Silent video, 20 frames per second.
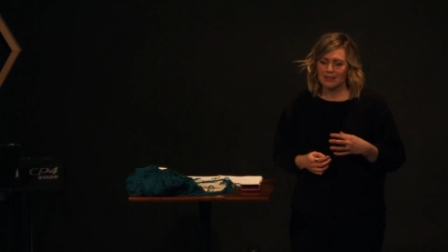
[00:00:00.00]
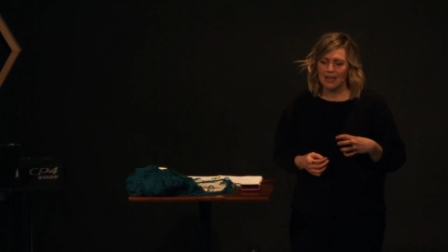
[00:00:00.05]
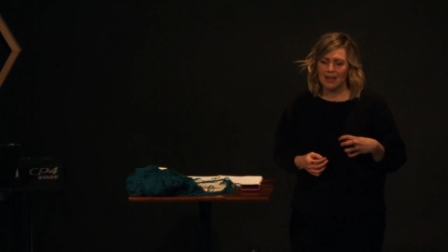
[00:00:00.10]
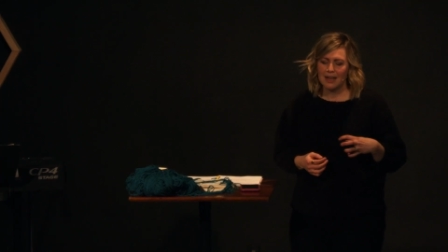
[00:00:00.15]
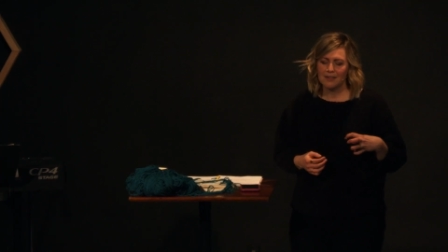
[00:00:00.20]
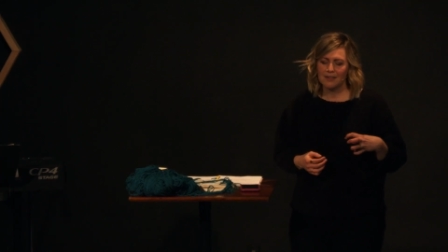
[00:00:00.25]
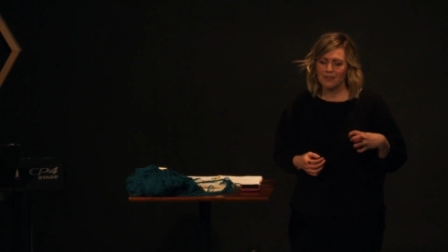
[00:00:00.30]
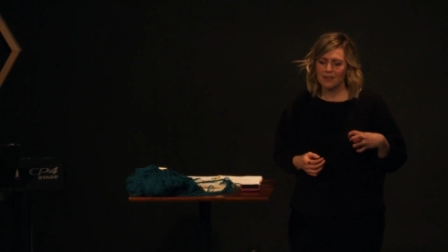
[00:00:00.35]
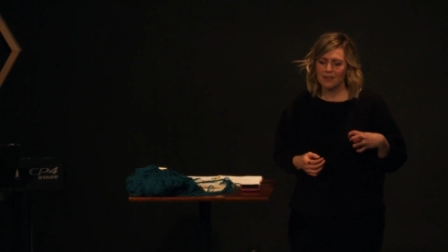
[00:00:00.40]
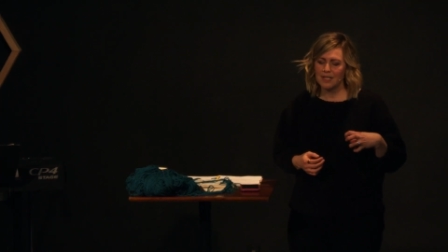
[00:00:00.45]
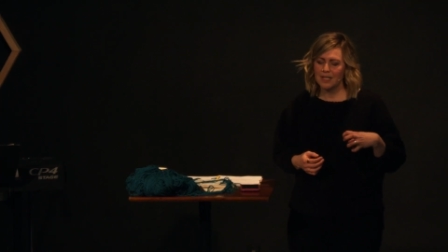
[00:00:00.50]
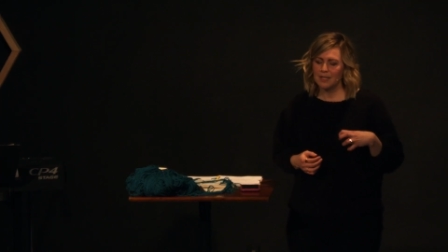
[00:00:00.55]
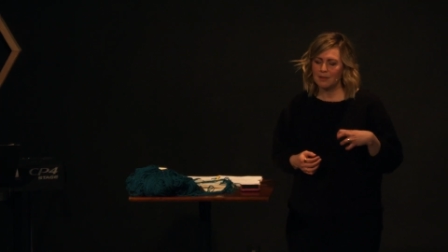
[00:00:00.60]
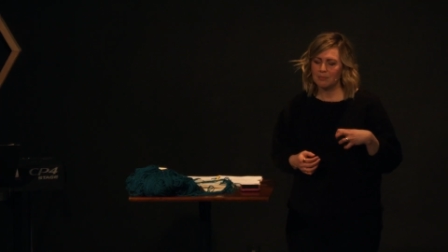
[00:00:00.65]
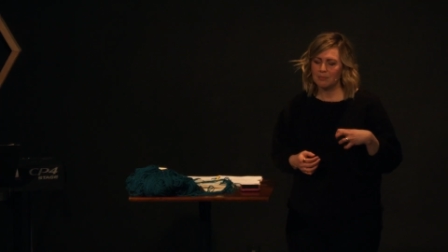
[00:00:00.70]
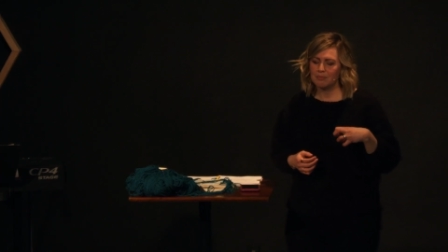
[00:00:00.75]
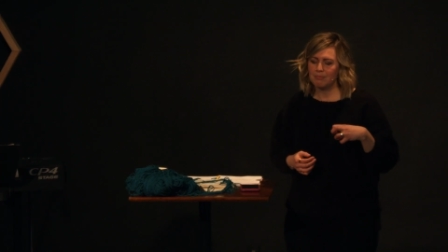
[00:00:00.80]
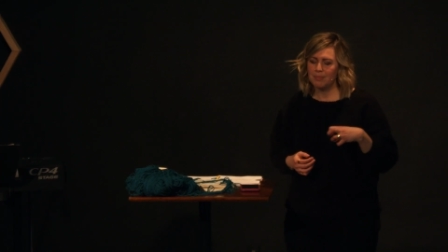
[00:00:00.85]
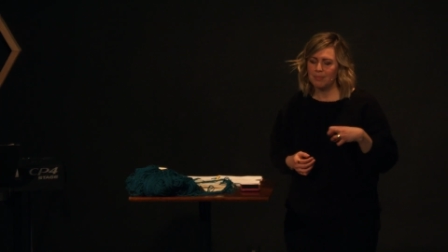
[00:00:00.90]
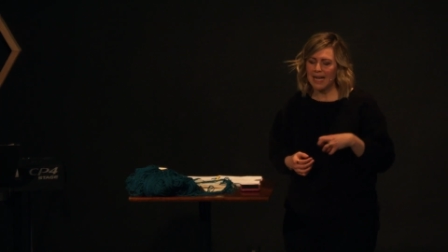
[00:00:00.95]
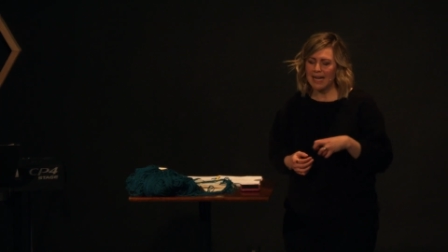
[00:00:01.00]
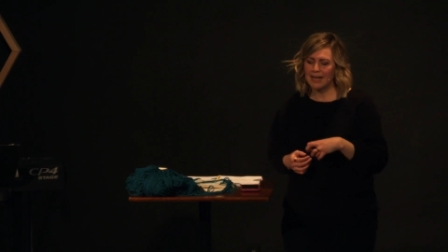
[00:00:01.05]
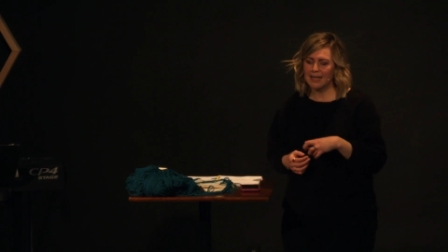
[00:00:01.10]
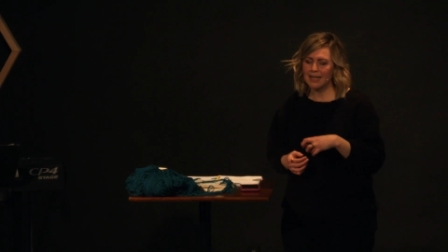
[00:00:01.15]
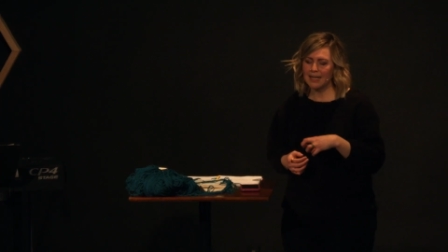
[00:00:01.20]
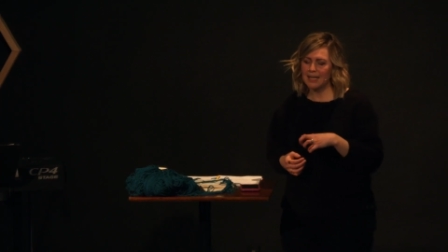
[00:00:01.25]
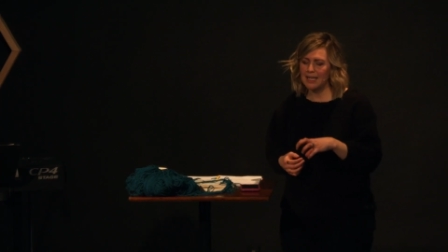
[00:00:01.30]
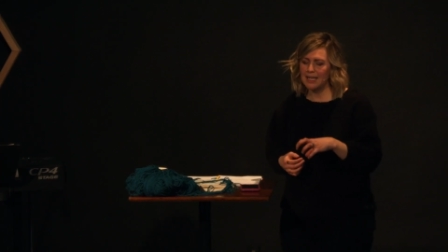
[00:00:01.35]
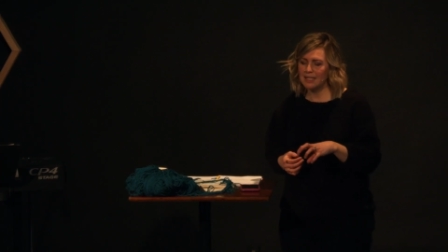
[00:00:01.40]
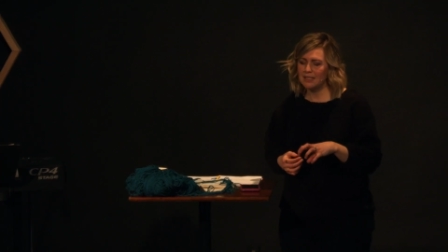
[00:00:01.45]
Every back
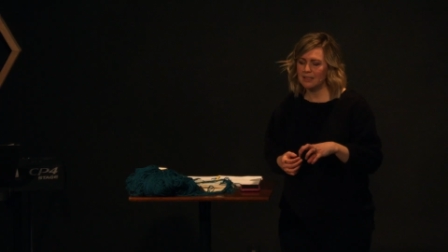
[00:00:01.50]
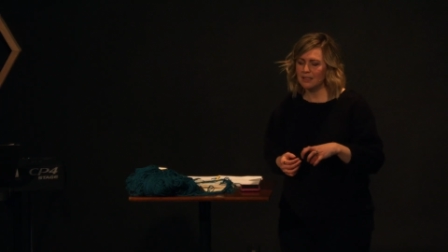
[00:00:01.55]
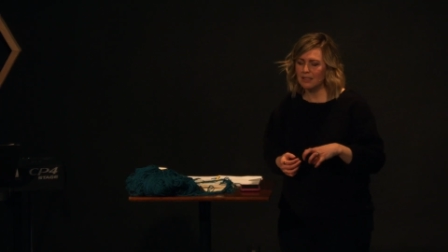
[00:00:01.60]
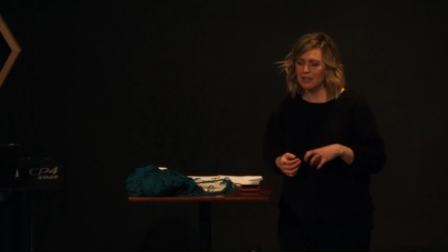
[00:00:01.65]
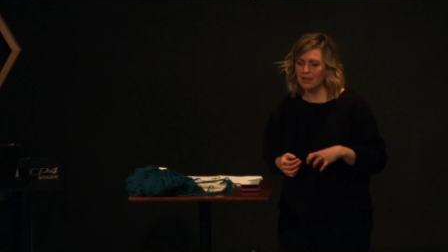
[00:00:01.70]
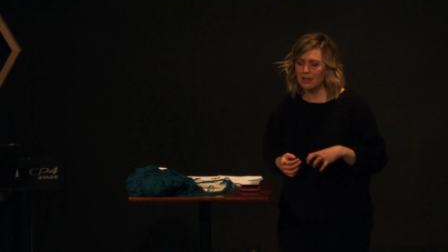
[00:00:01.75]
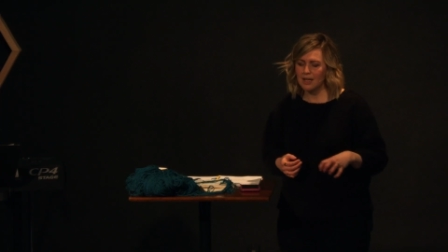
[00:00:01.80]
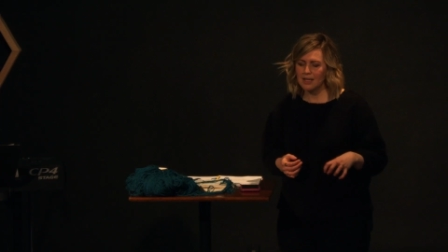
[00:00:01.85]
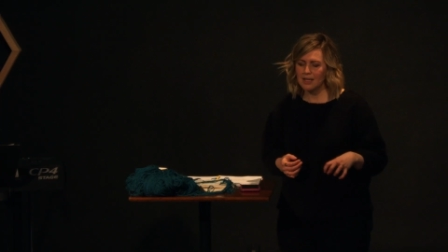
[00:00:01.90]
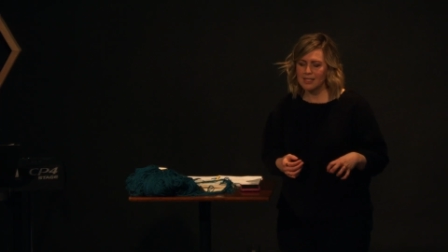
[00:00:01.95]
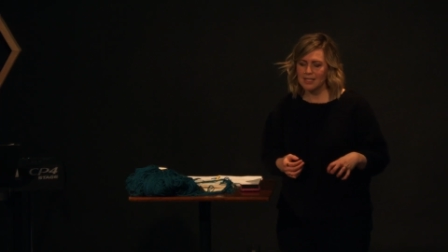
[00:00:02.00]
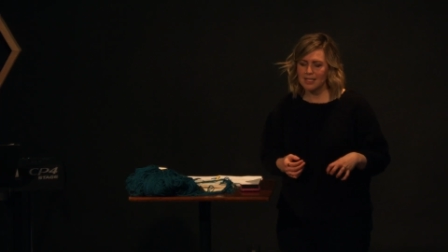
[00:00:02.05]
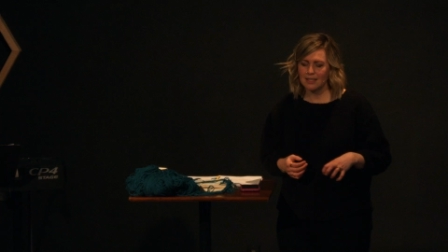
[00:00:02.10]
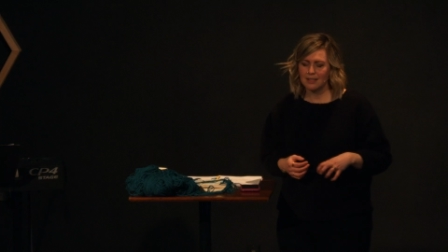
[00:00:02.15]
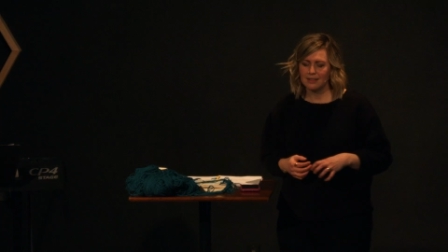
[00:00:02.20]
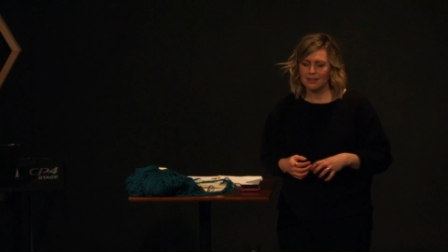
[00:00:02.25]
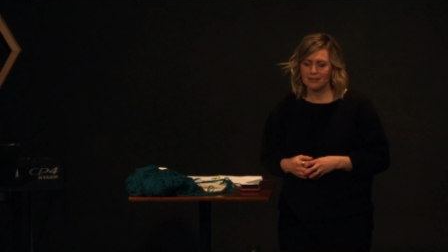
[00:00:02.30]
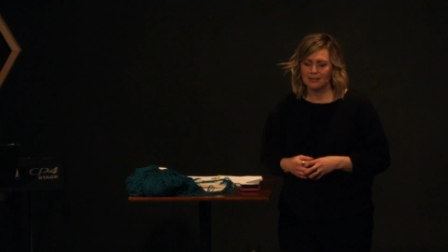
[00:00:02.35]
hidden closet,